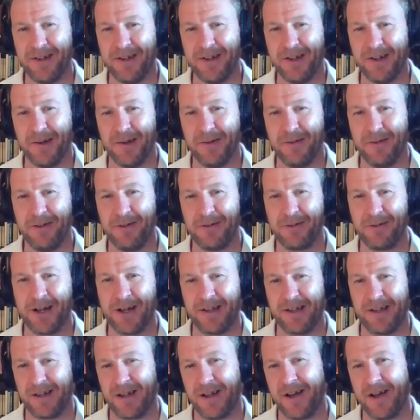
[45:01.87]
You'll
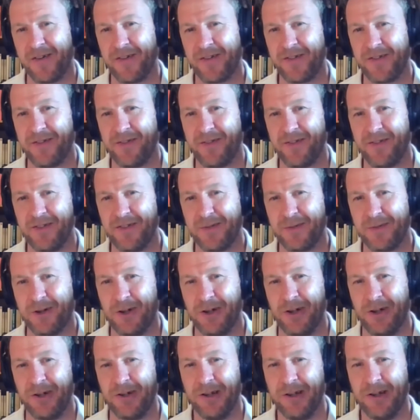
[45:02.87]
get the laughs if it's
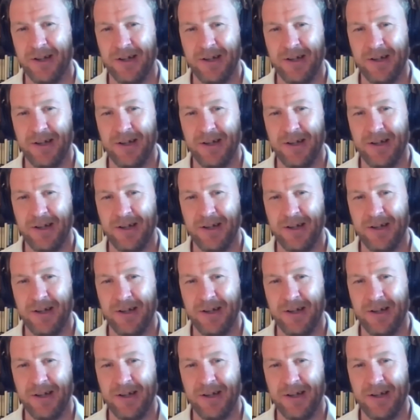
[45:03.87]
good.